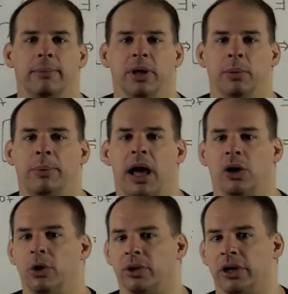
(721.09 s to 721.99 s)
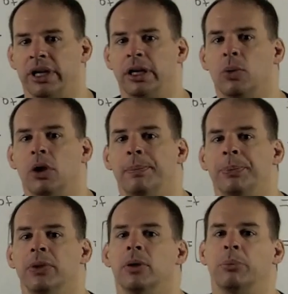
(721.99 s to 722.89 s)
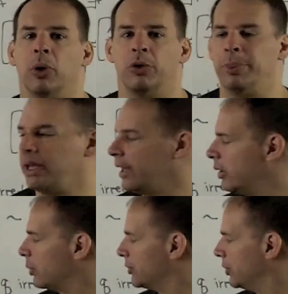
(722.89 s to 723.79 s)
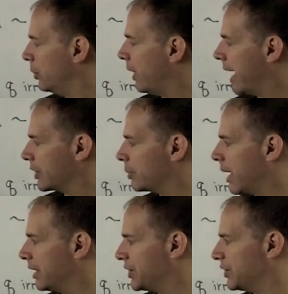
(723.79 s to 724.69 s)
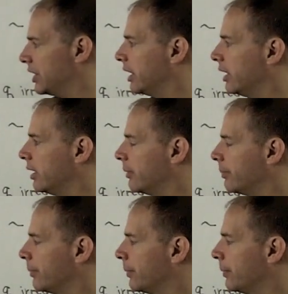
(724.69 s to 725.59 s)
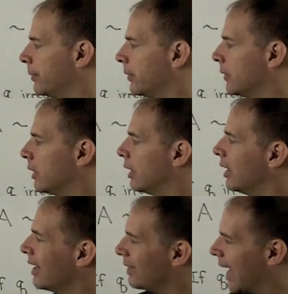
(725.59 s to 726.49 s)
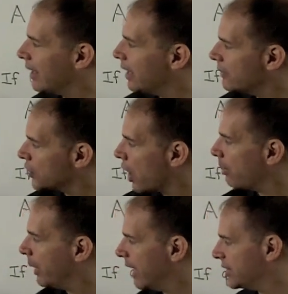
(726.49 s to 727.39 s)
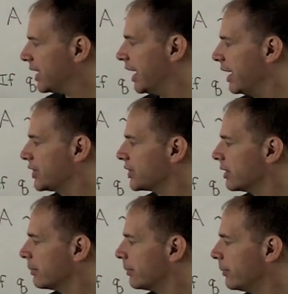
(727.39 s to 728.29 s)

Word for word: and minimal polynomial are equal, both being equal to x minus c. That gives our base case.